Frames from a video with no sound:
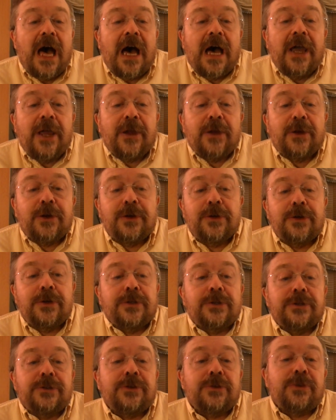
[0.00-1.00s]
I
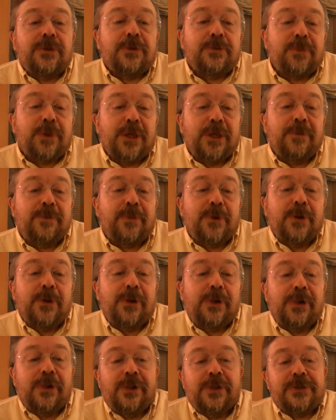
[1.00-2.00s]
heard the
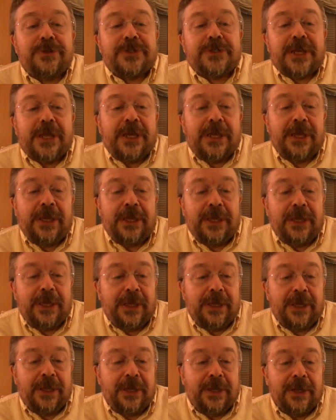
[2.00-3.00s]
people
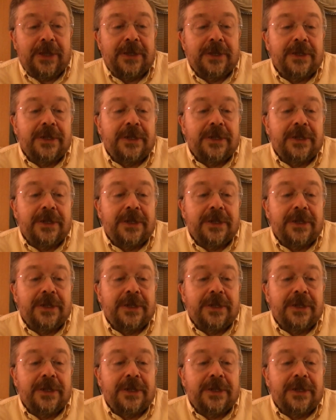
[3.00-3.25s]
say,